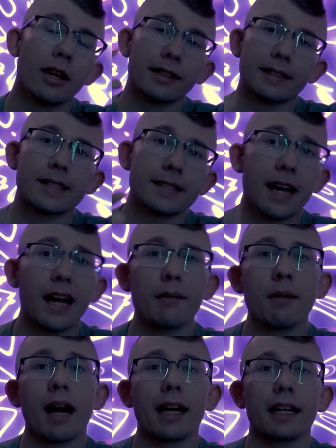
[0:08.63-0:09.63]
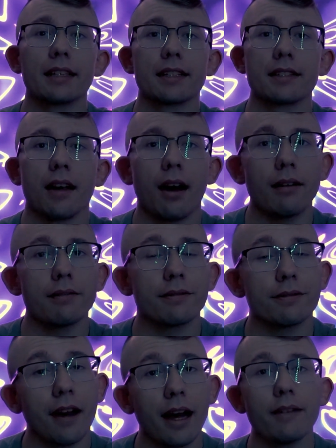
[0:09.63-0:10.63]
This time, I got the top
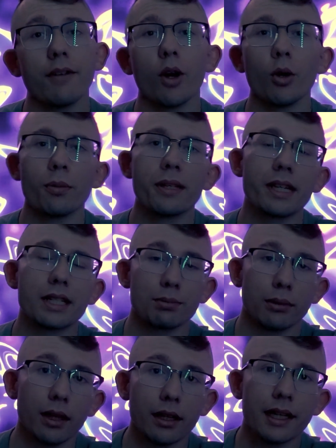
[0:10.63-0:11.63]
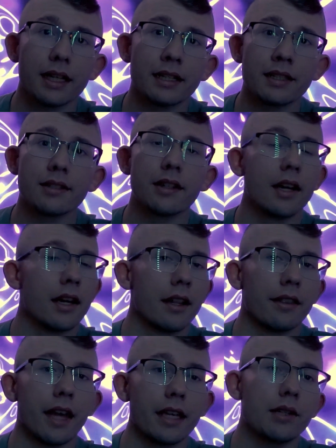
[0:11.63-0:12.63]
5 OBS plugins
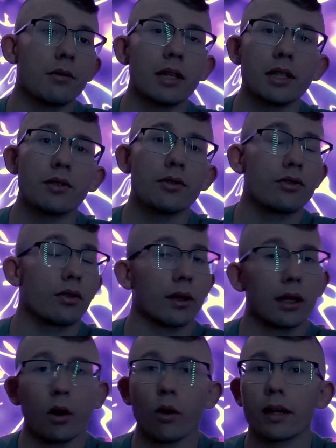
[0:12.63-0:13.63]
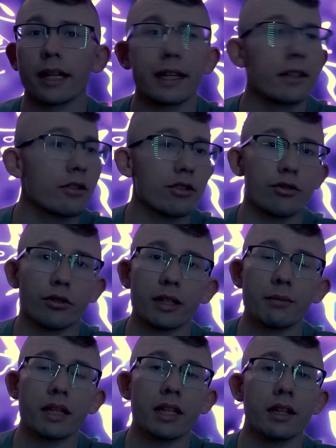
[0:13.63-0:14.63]
that you can use for recording and
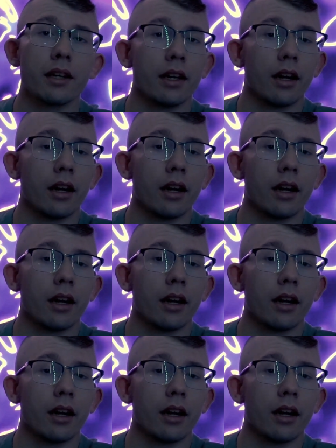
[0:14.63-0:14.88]
streaming